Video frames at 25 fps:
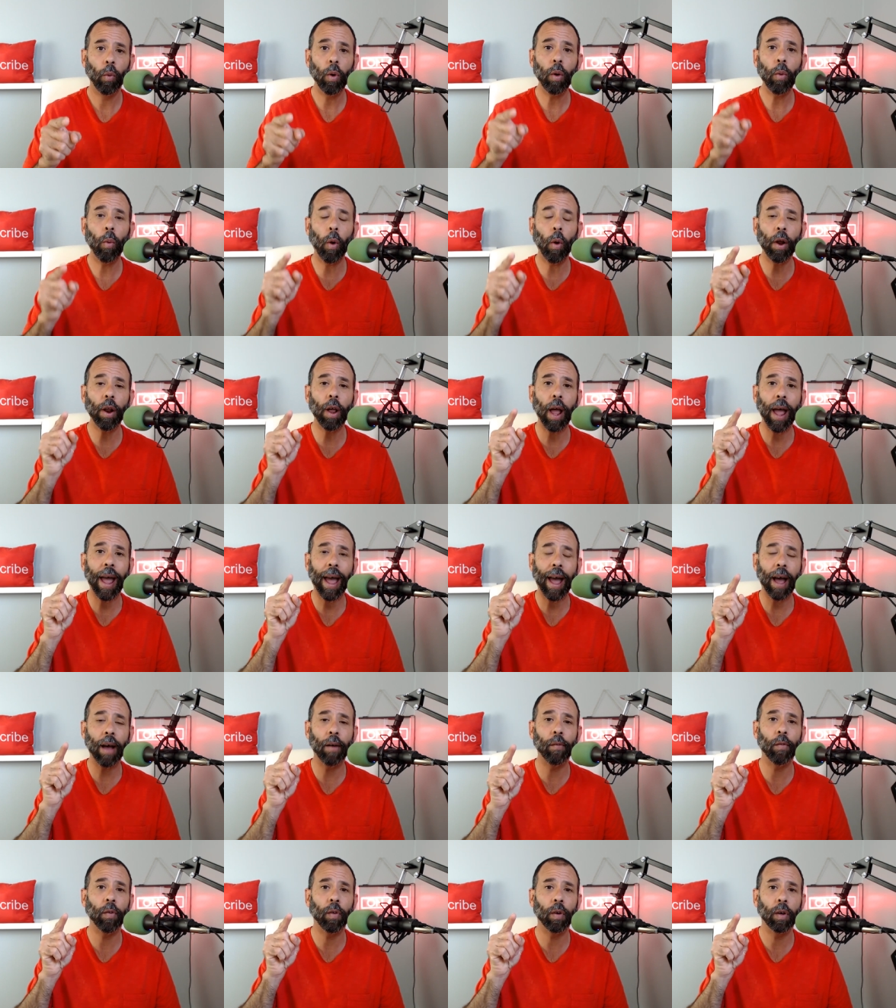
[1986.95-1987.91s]
We want to
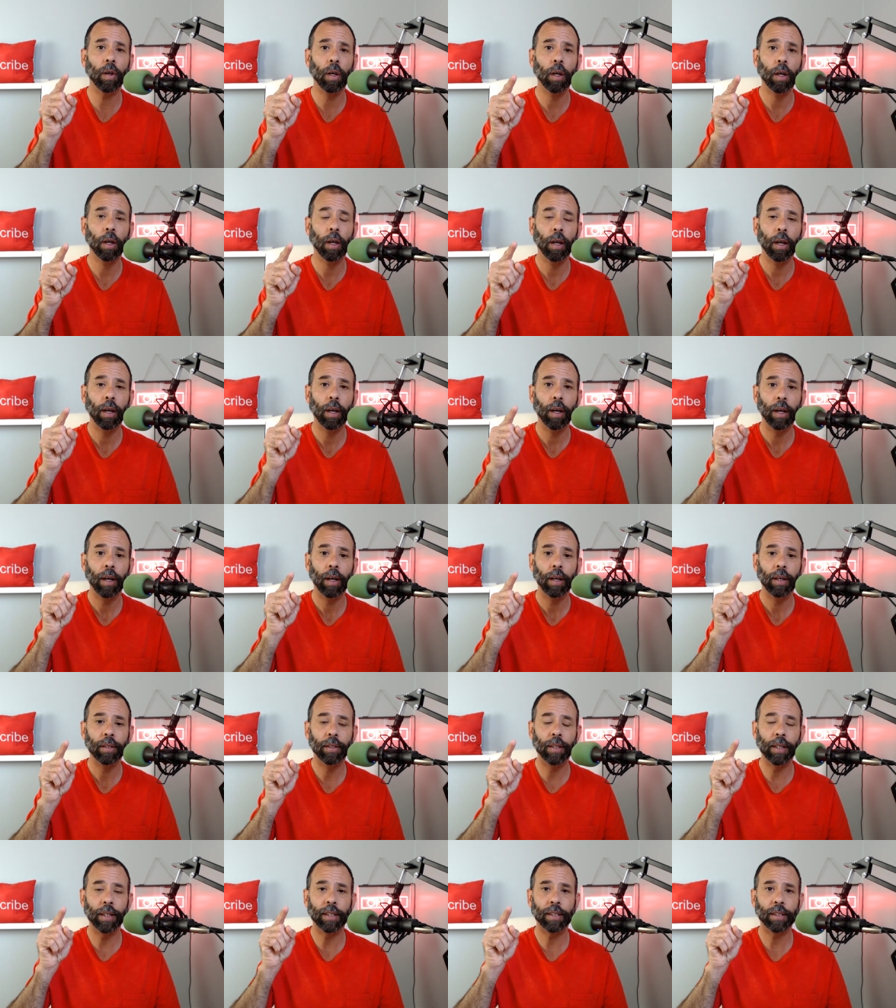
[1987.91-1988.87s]
have
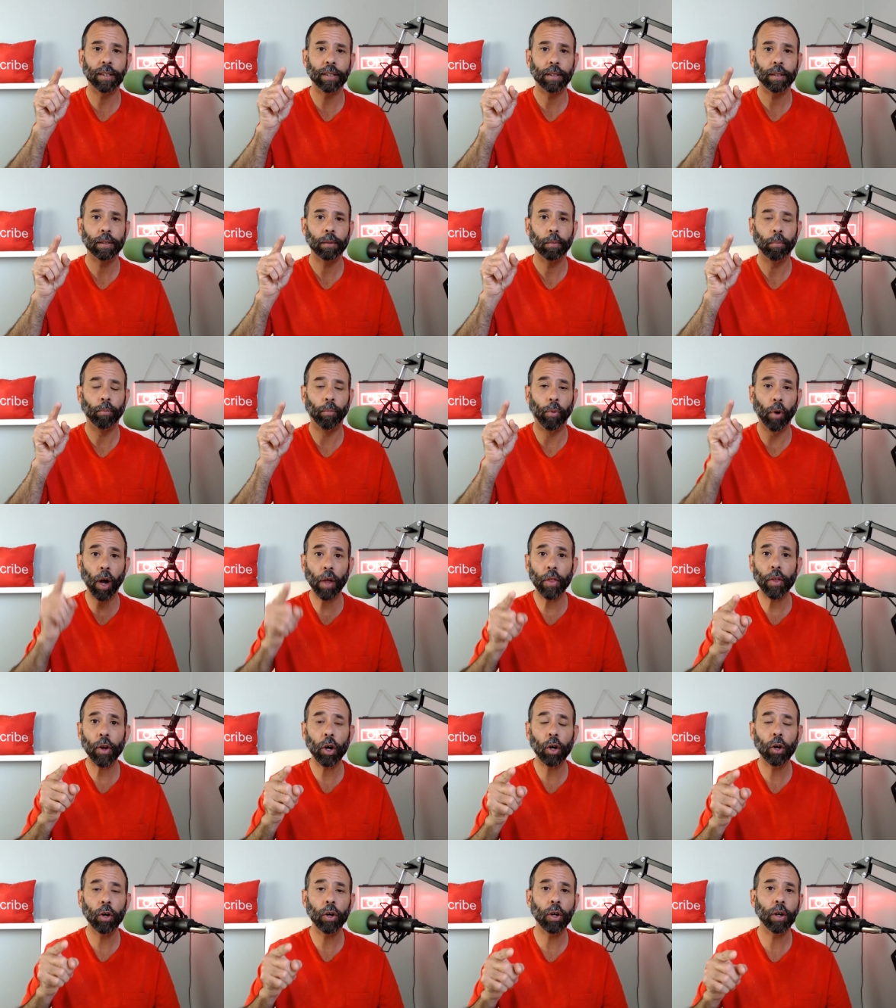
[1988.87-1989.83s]
this
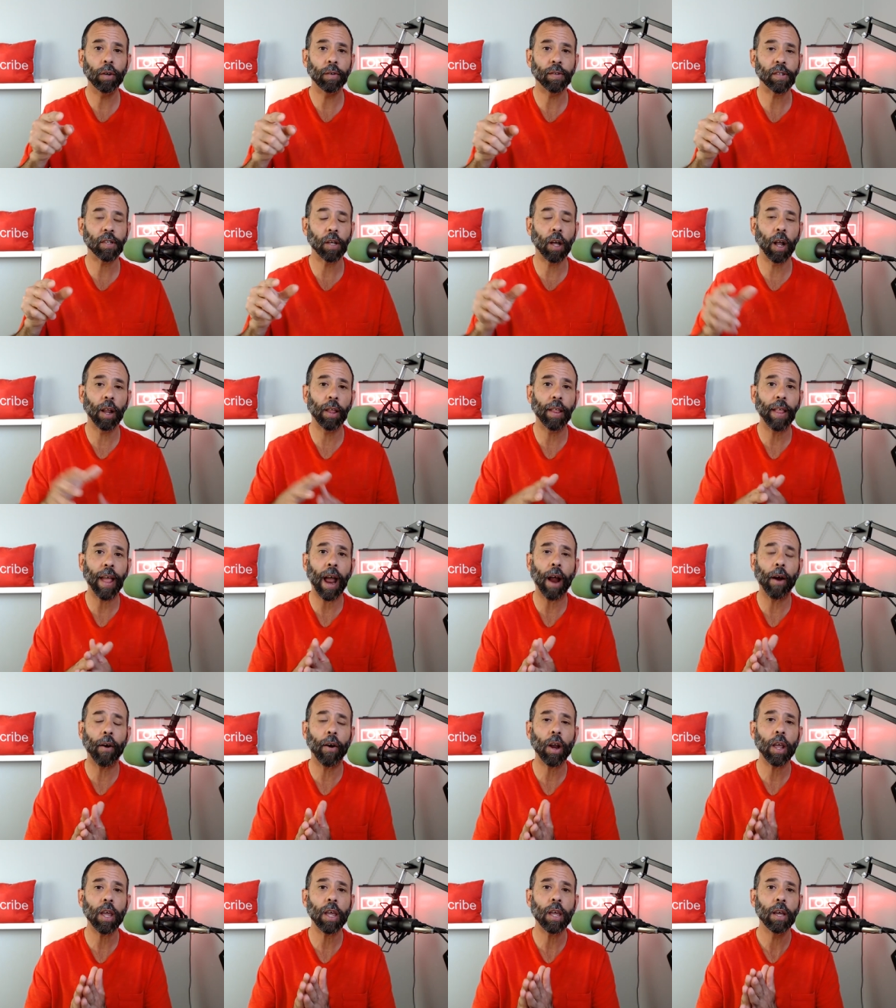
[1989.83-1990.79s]
brotherhood of
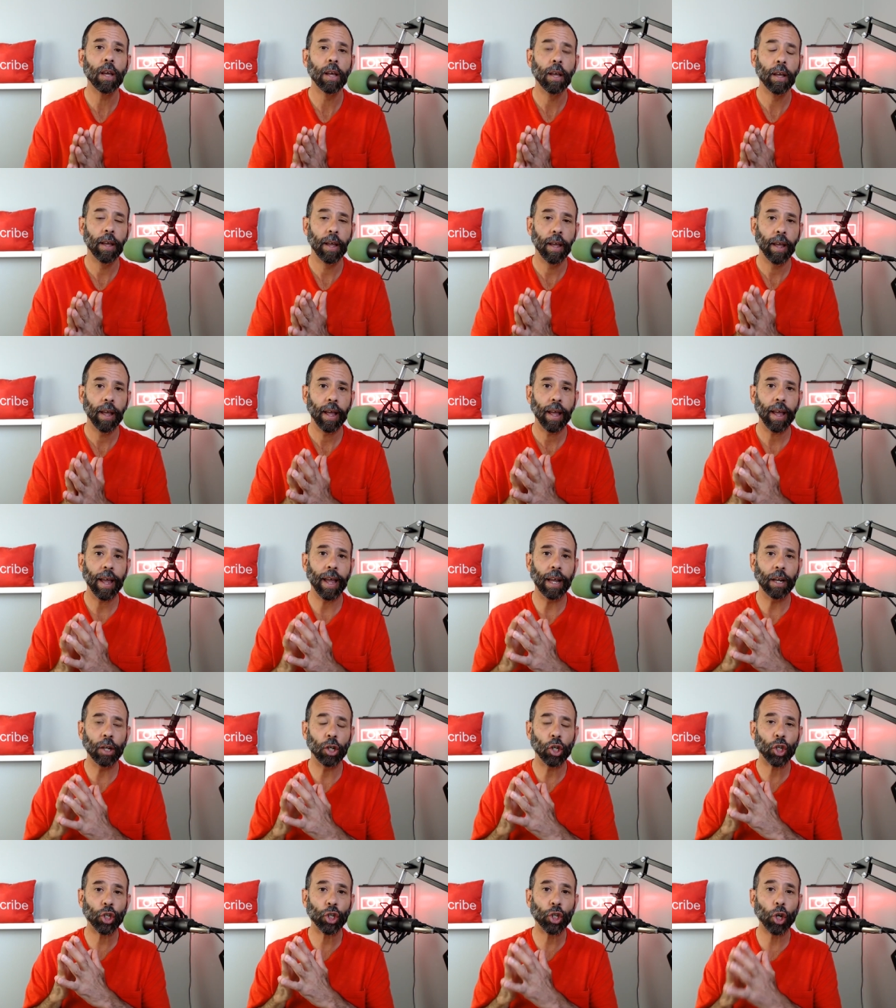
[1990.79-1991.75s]
solidarity
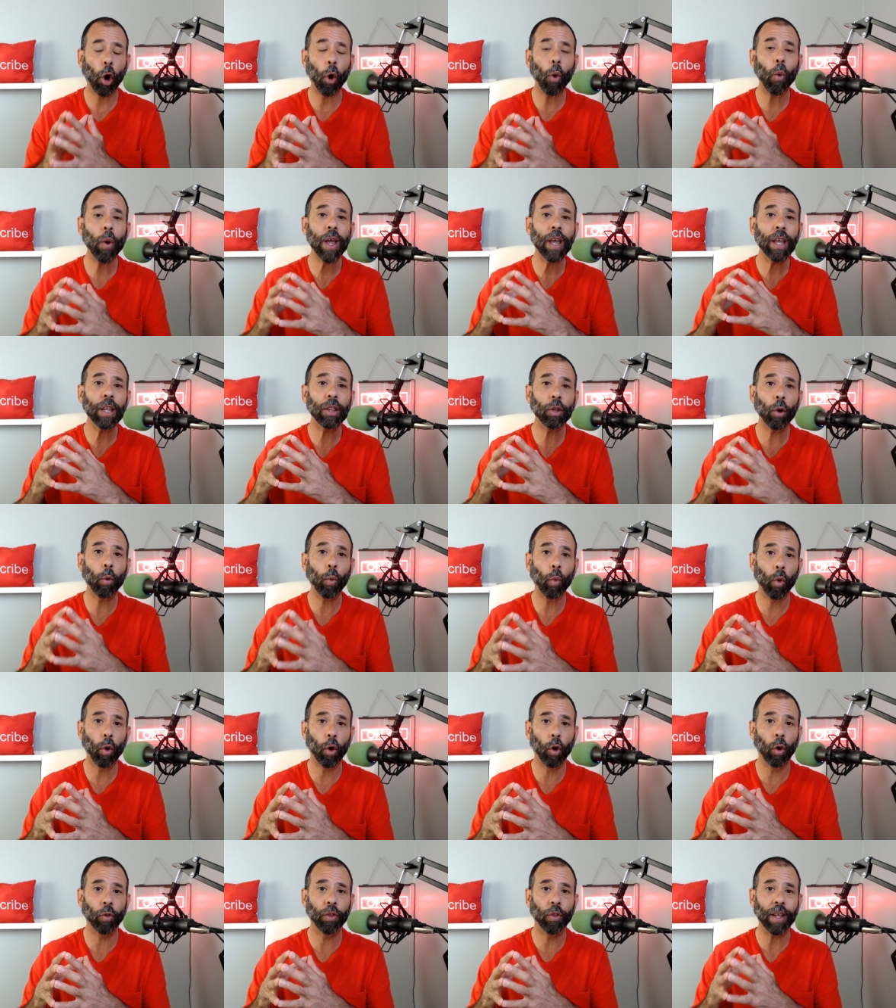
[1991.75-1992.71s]
and showing the
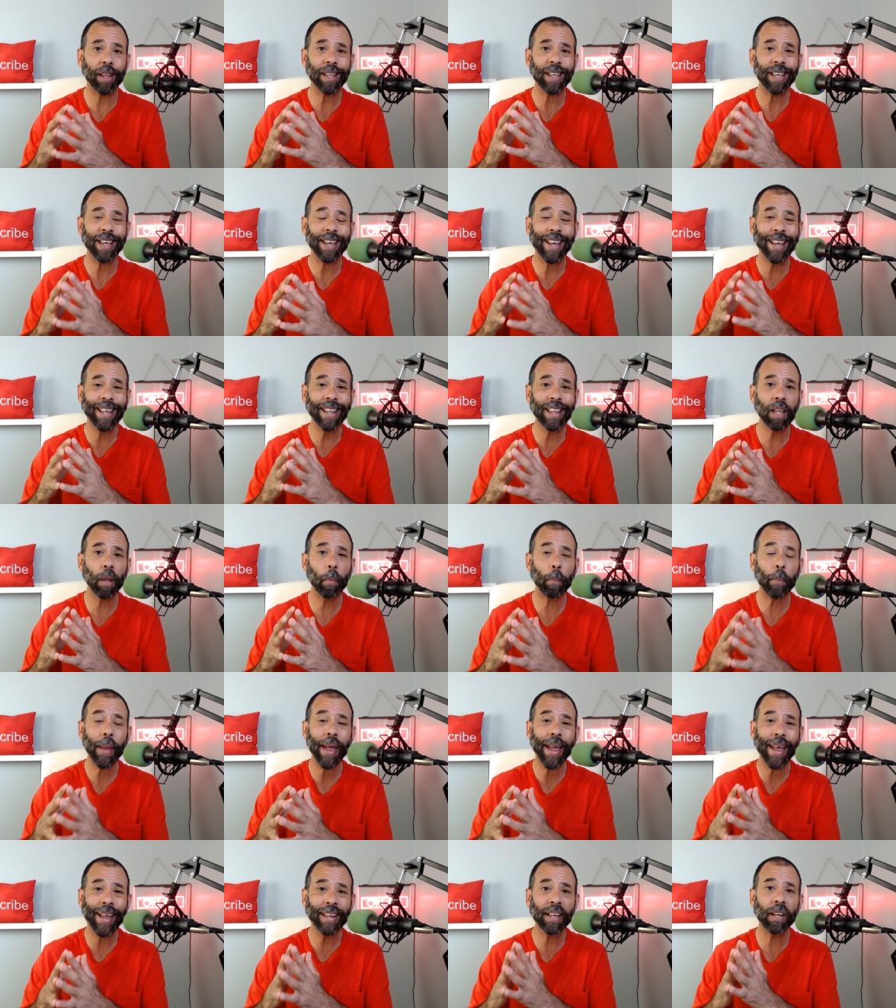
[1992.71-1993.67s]
world that the
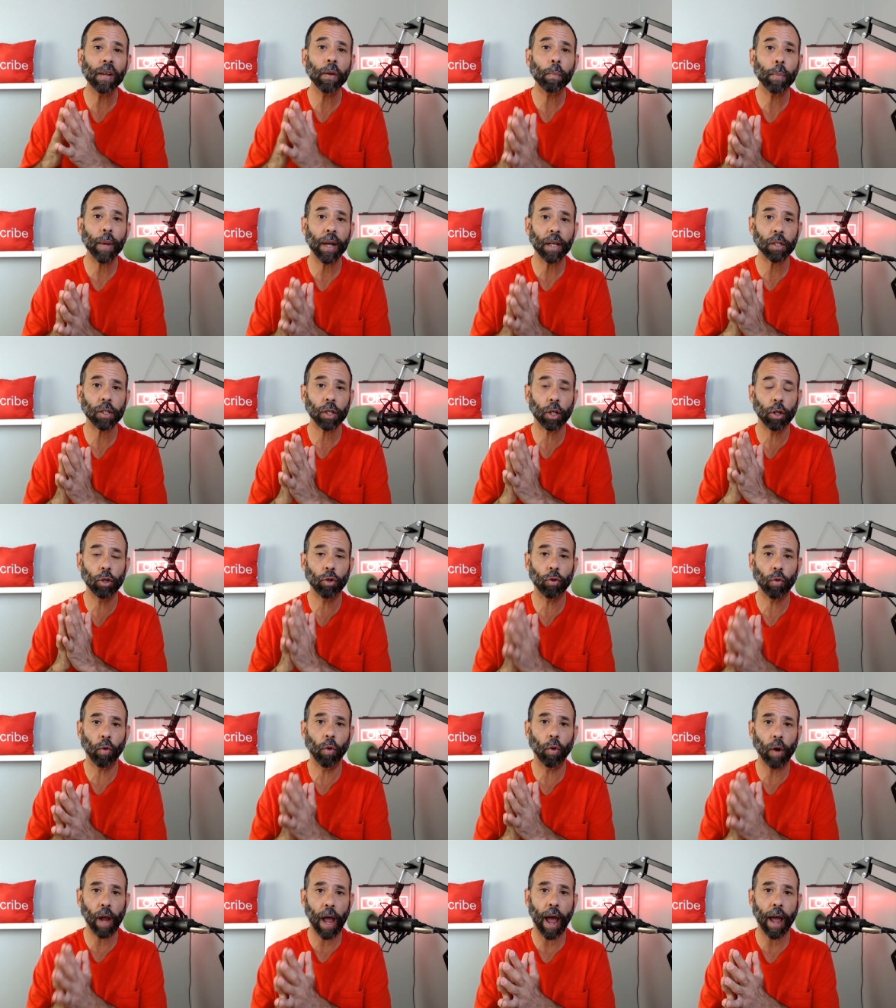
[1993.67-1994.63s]
independent pest
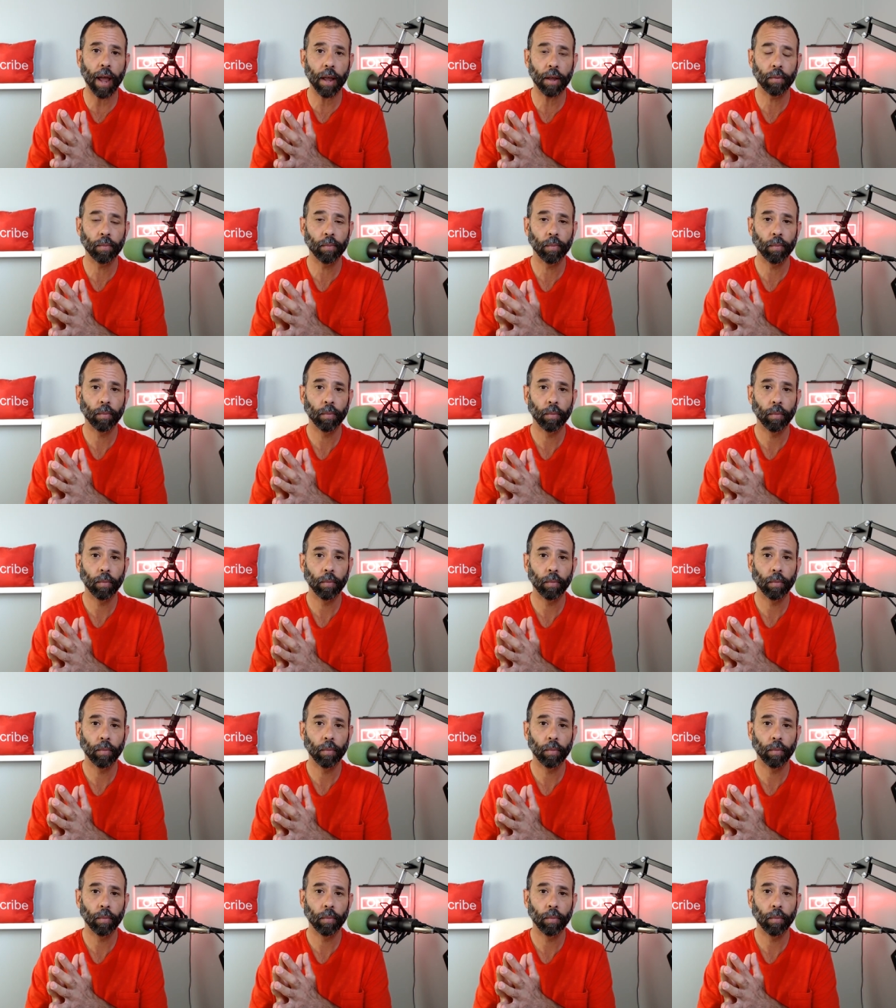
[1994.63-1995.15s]
control guy